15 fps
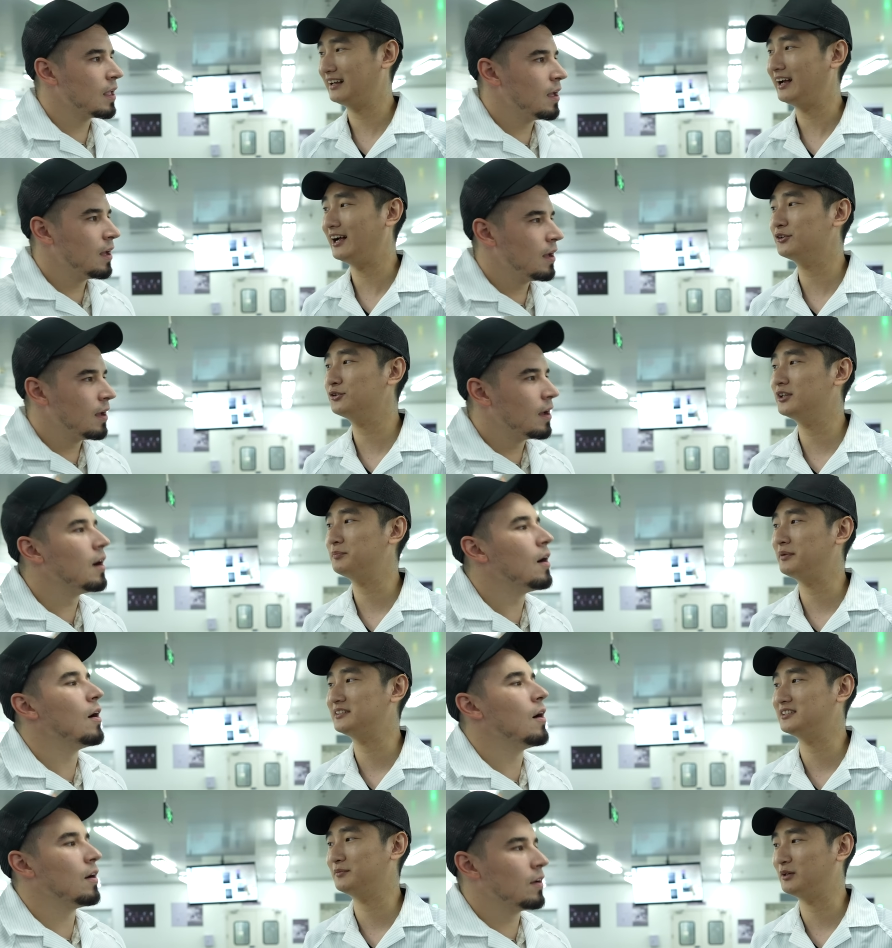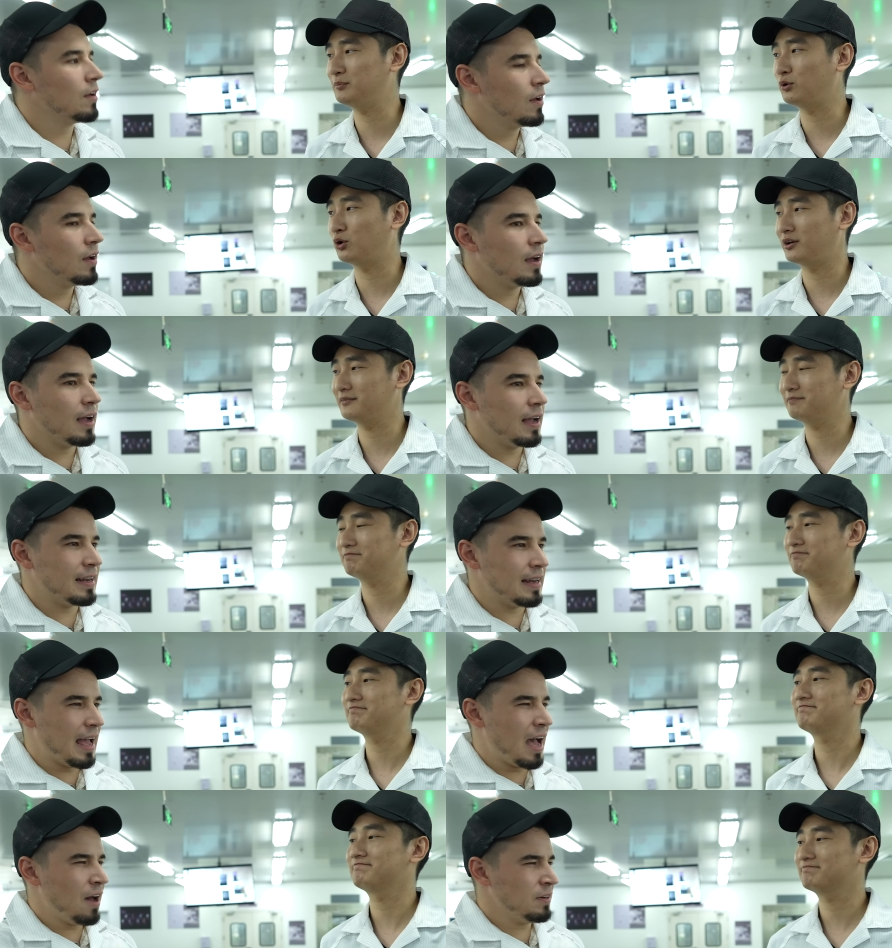Speaker 1: onto the P C B board. And
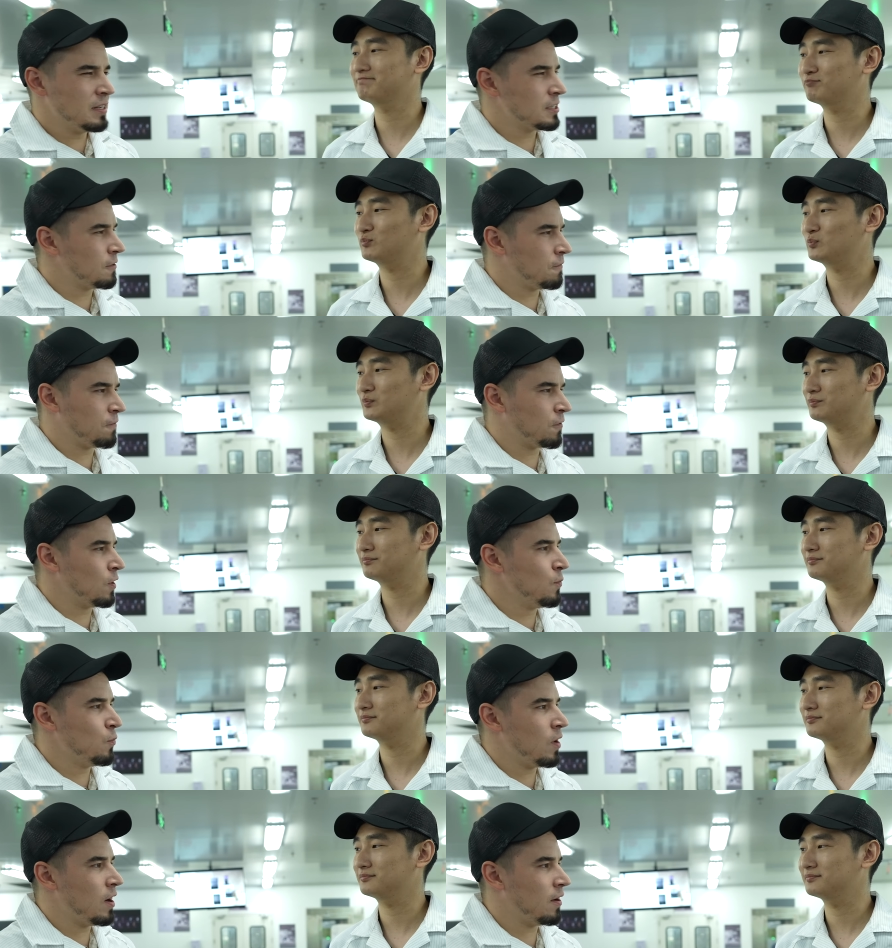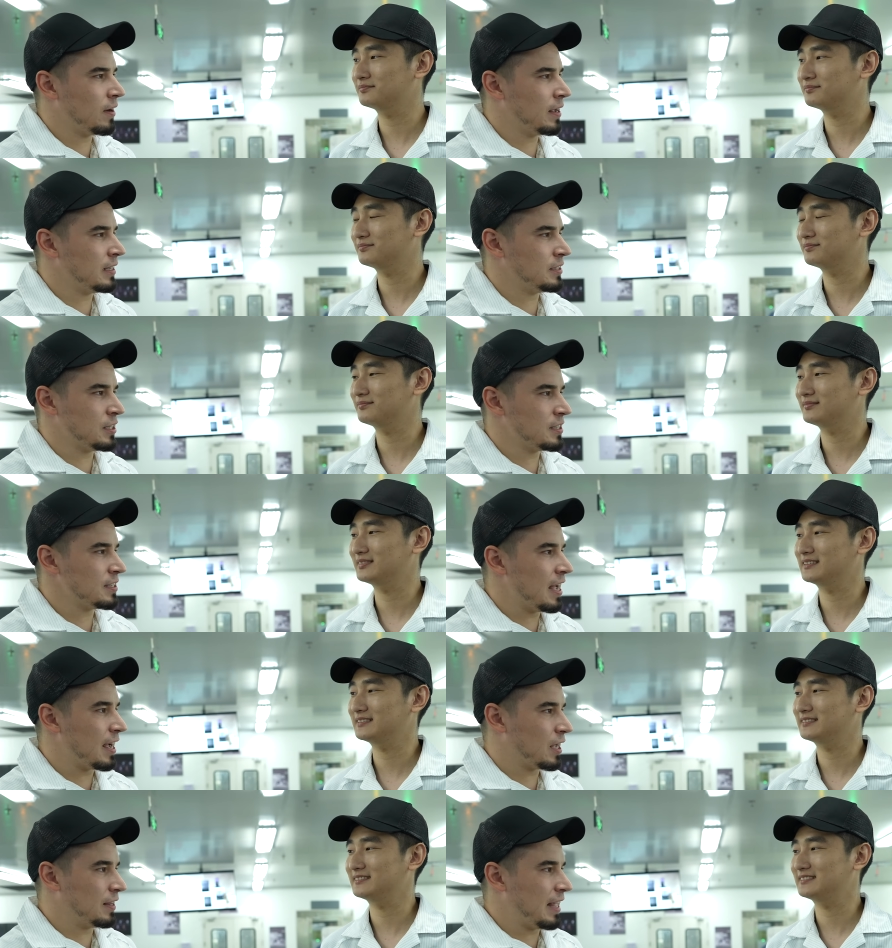how does the firmware get, just
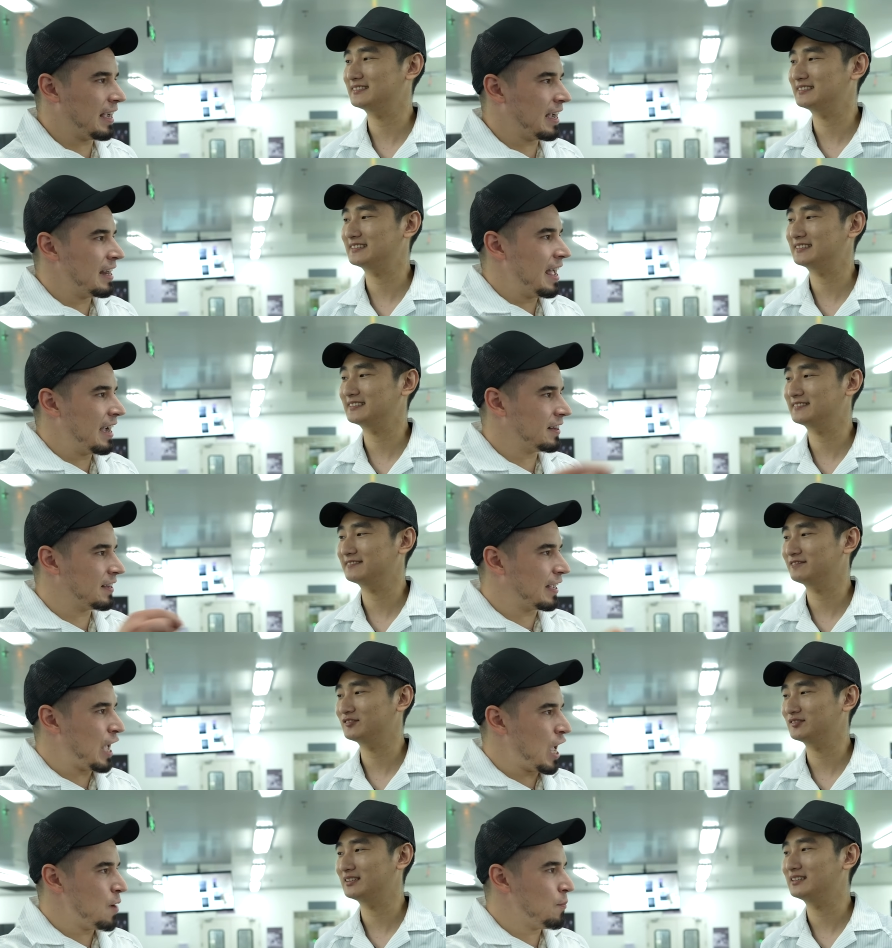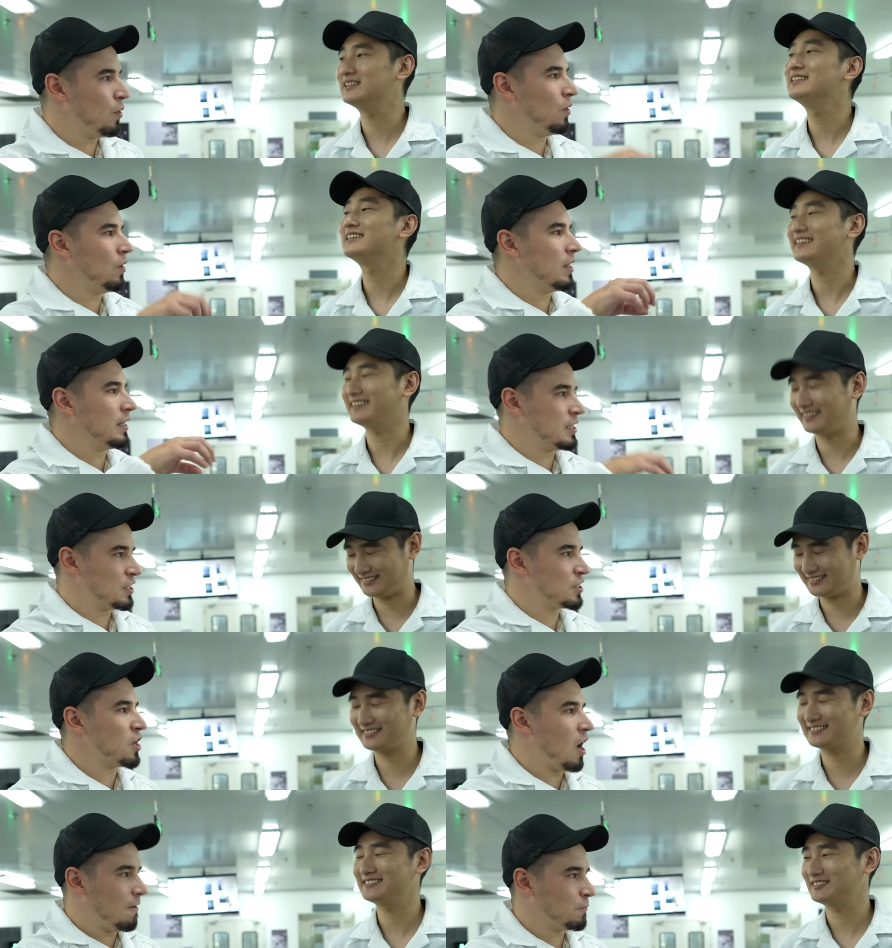like they connect the cable and yes. just
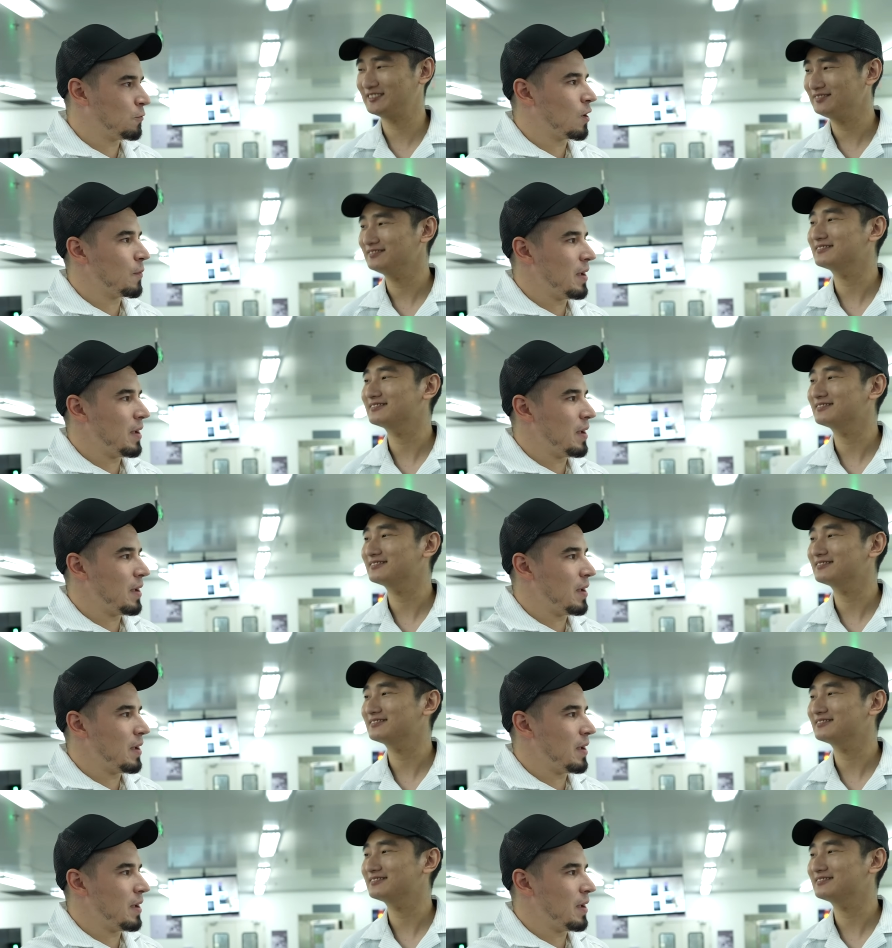software